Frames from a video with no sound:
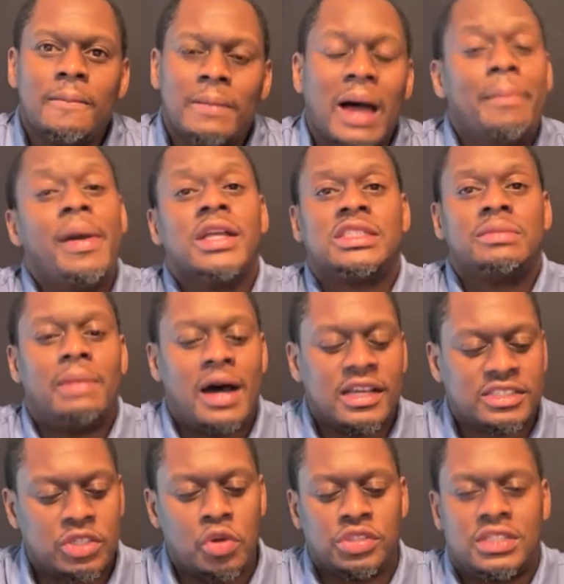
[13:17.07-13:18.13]
I majored in my
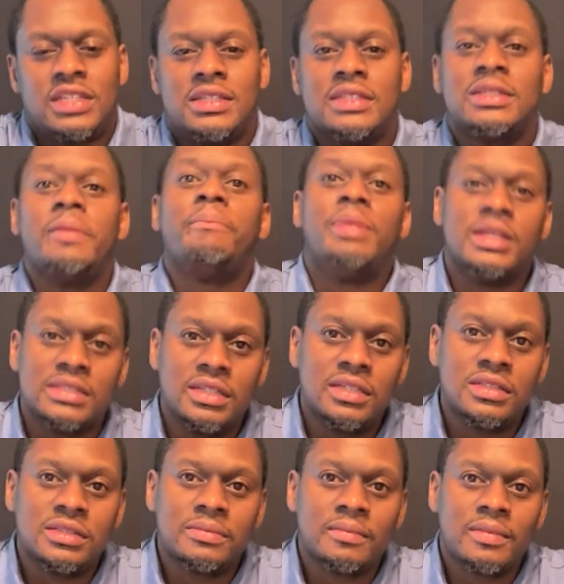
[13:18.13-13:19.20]
associates is in
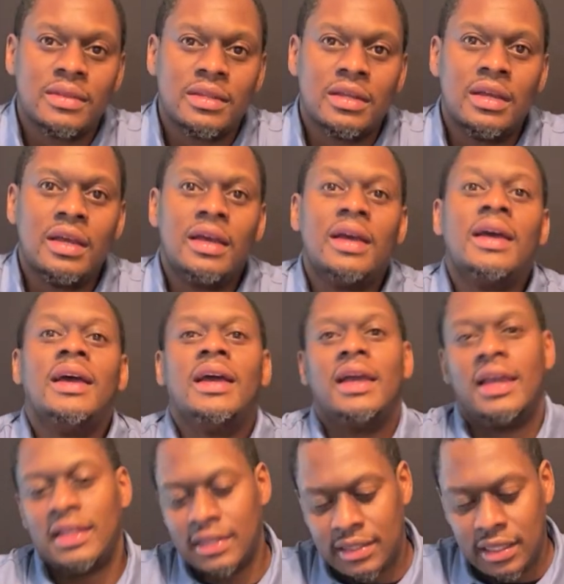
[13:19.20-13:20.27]
business,
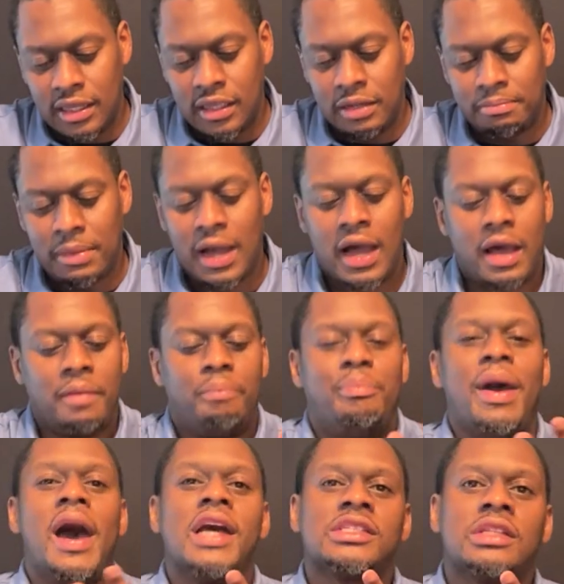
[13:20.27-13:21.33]
and then my
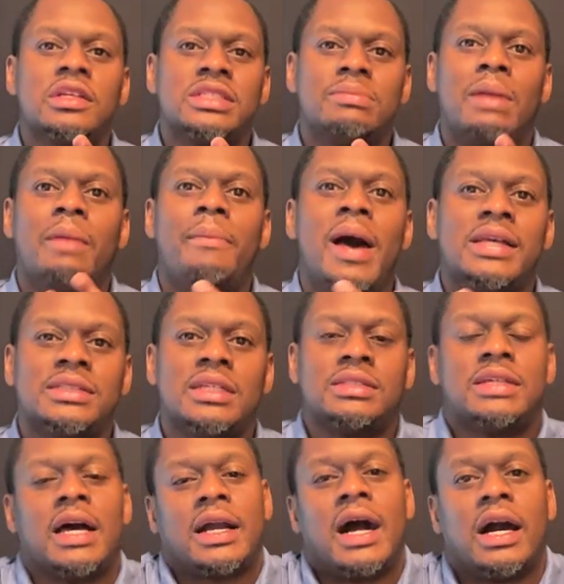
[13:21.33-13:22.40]
bachelor's and my master's in
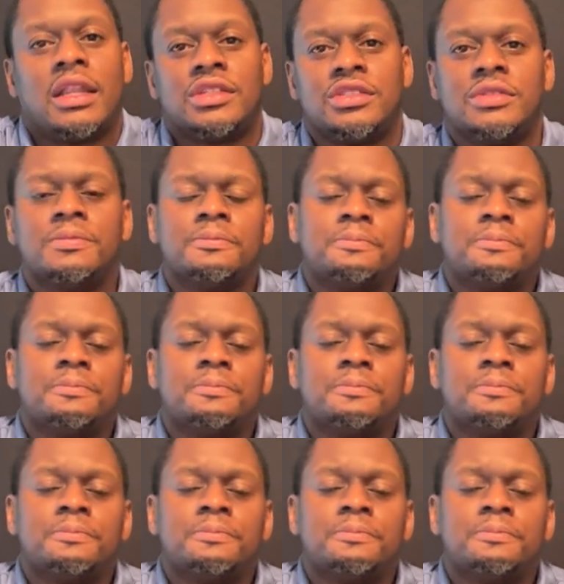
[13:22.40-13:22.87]
psychology.